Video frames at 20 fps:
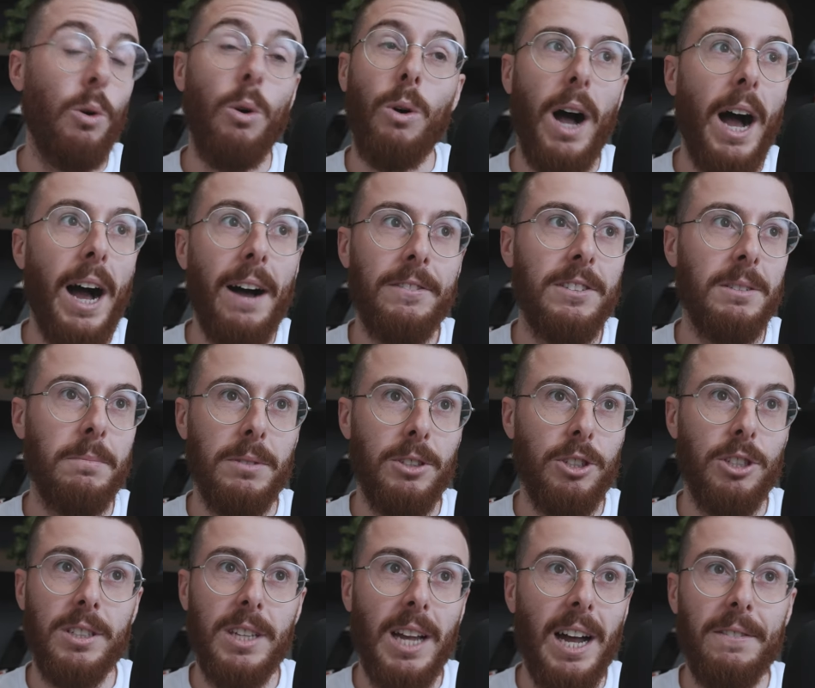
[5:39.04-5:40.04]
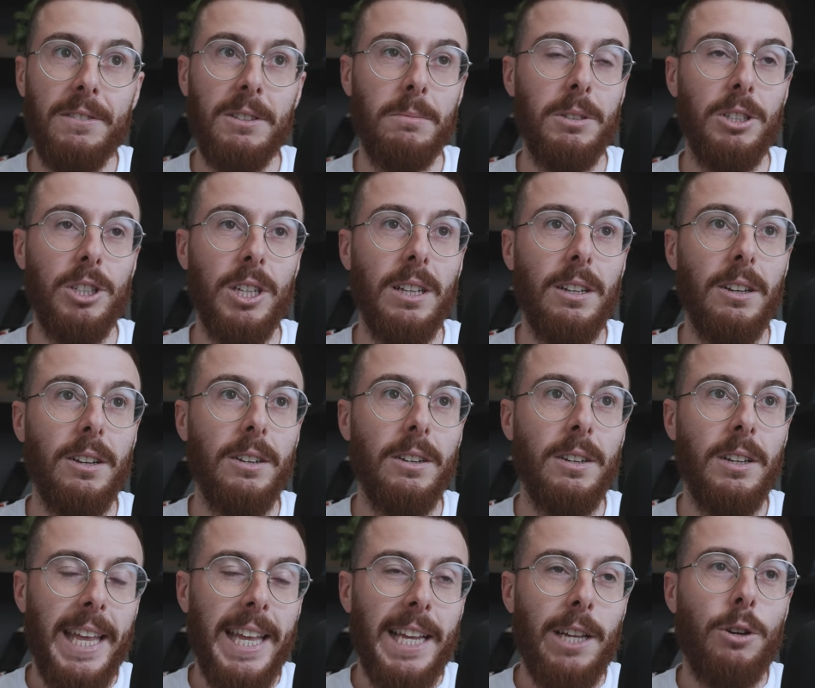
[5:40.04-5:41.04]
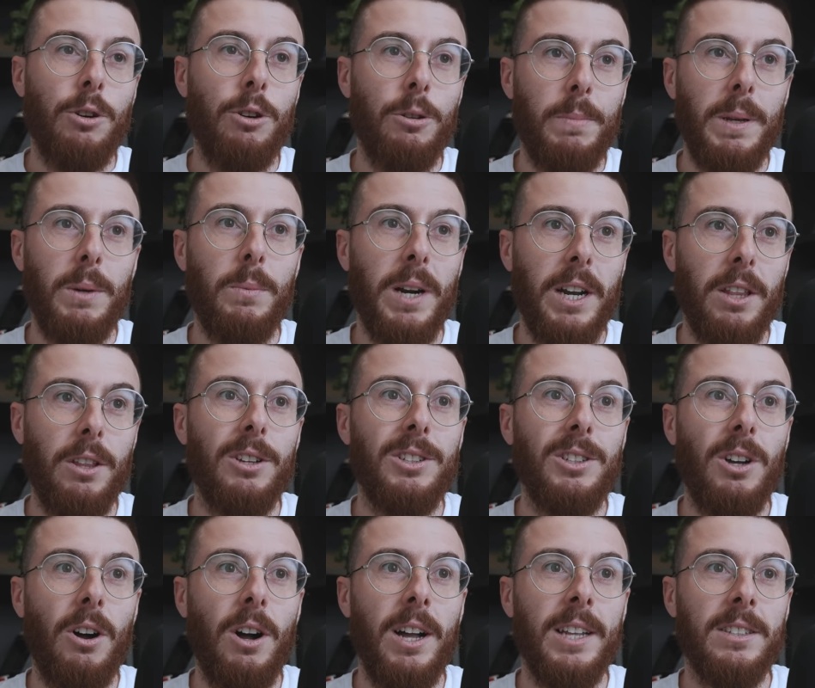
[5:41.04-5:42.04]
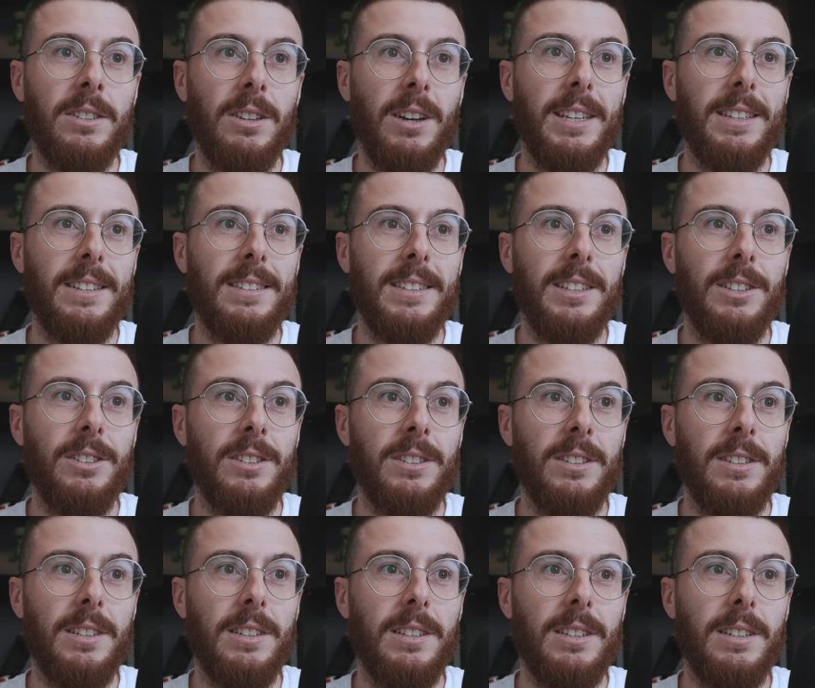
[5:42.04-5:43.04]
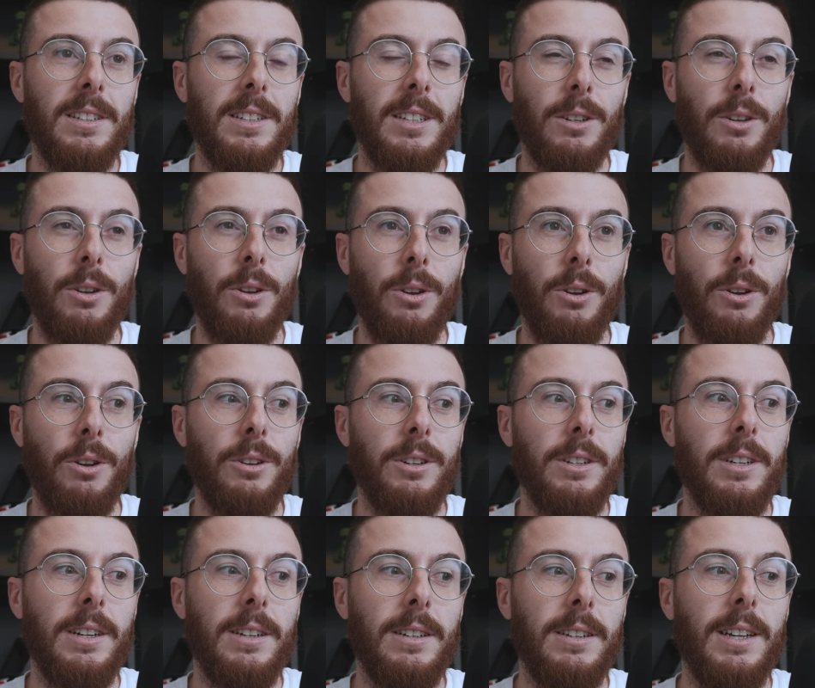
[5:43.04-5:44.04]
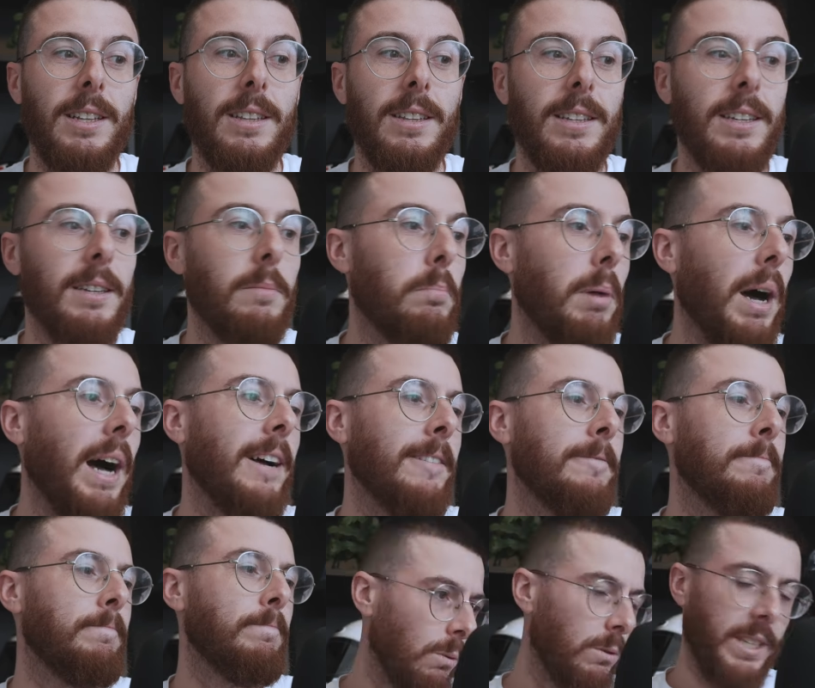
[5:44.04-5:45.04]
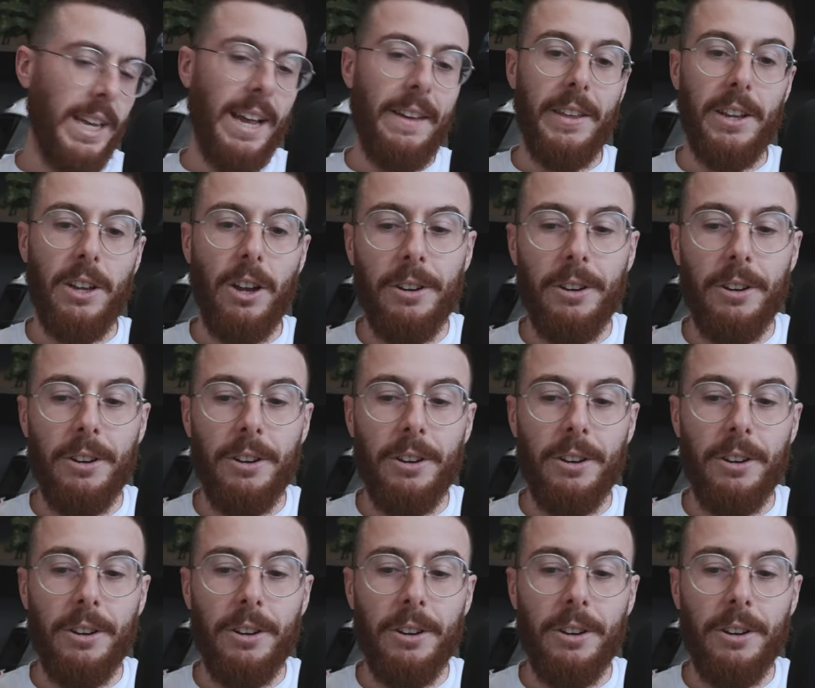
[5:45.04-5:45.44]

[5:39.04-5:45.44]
or just after Mugello, it could be one of those hindsight decisions that can hurt you, I think. But we'll see how they